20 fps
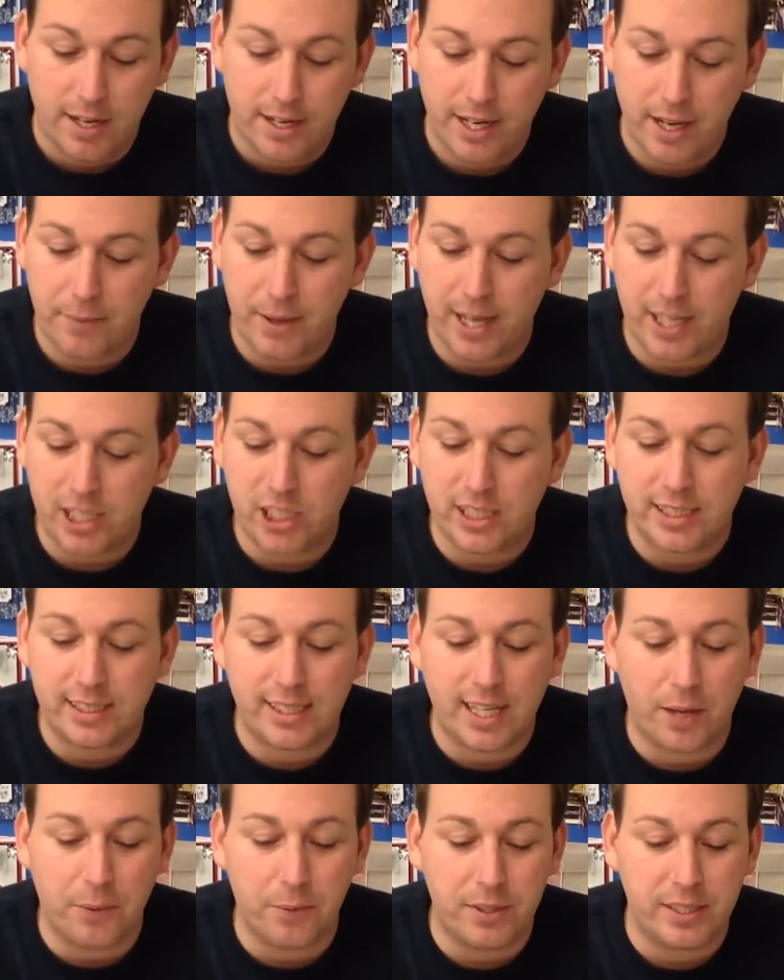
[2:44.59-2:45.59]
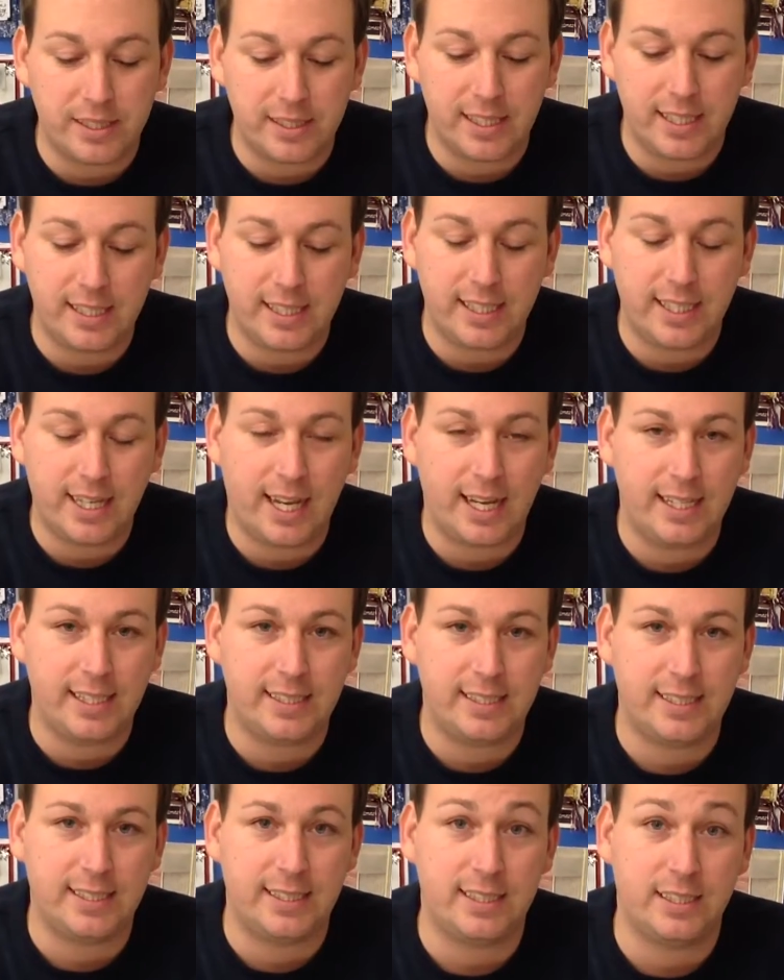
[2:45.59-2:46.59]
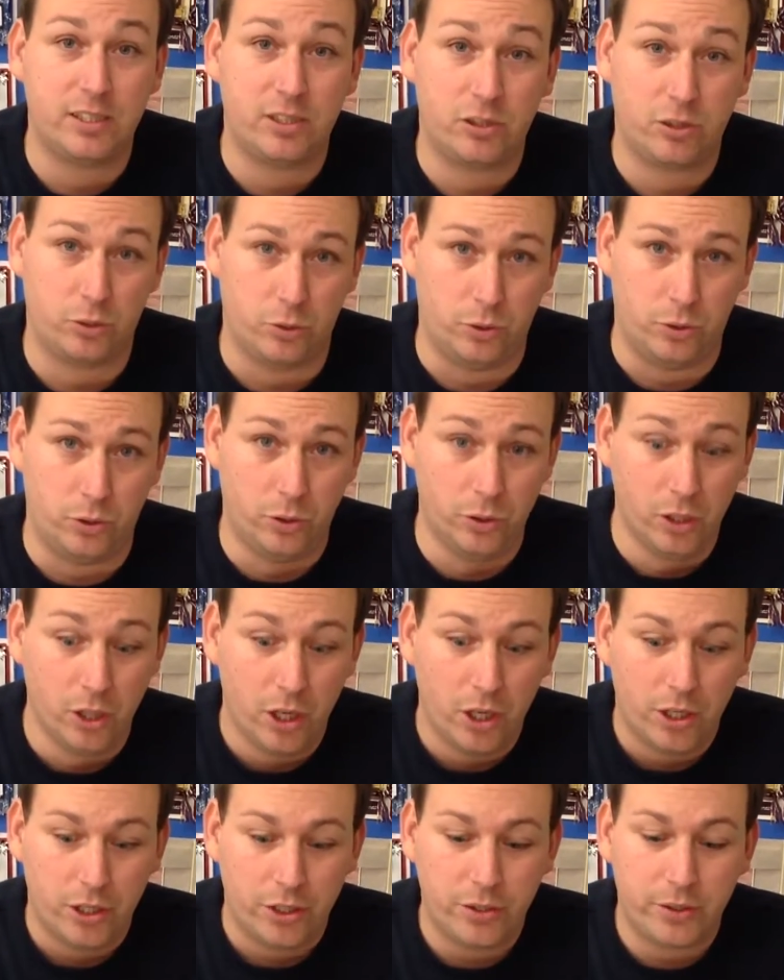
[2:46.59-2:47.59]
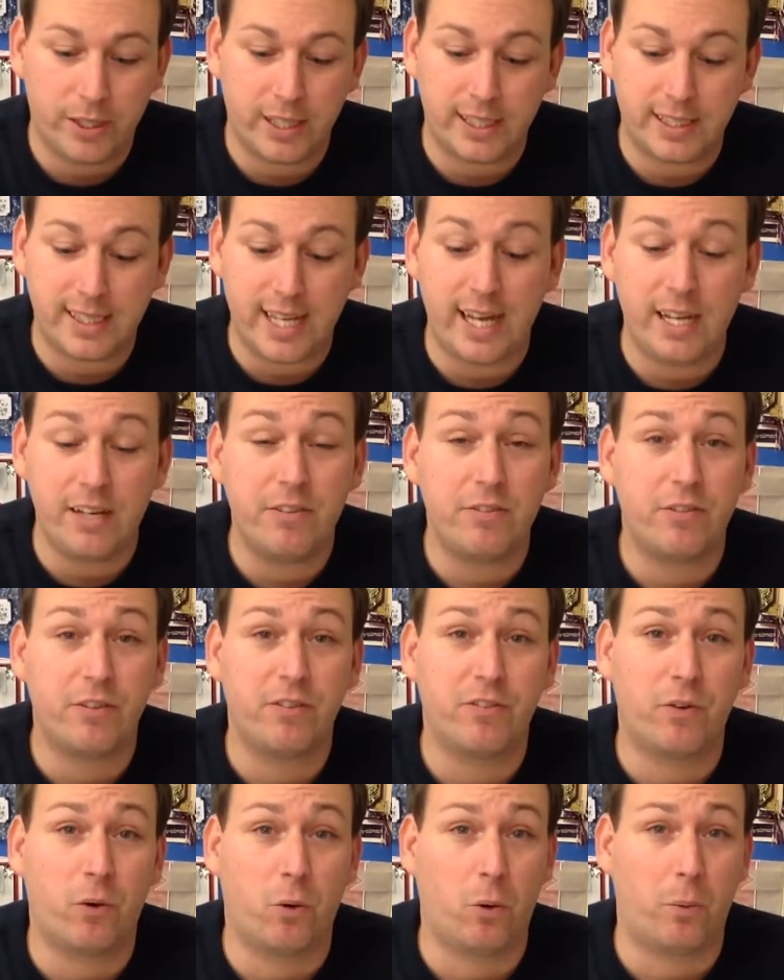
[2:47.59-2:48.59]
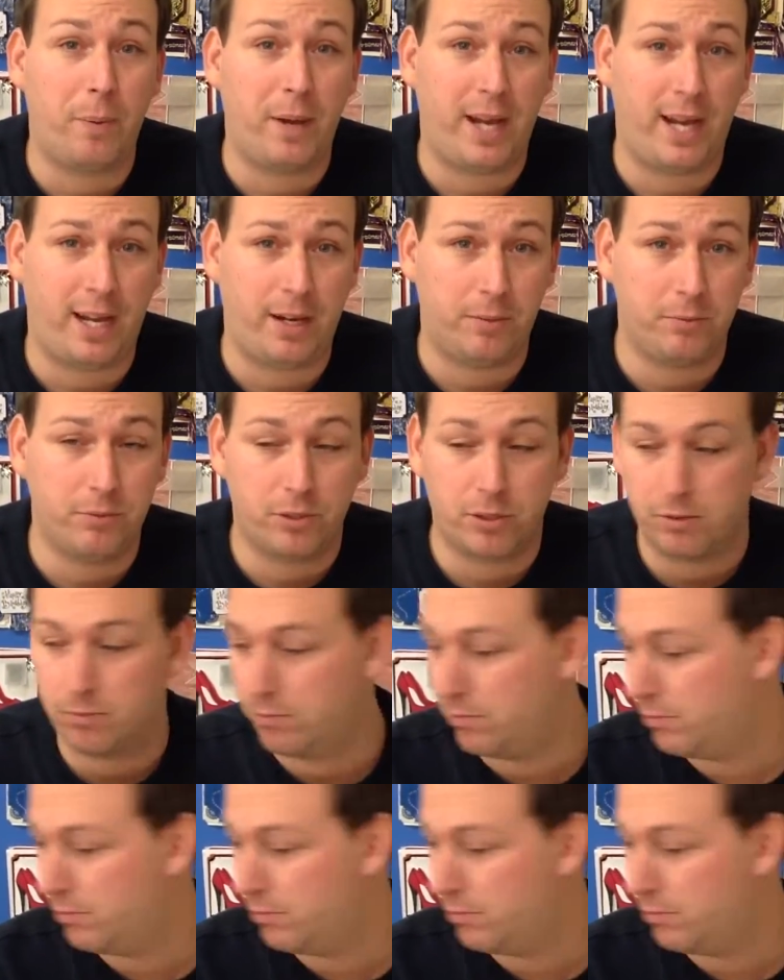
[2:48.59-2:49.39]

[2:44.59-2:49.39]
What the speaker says: Now we actually sell the CD cases in store. You get 10 for £4.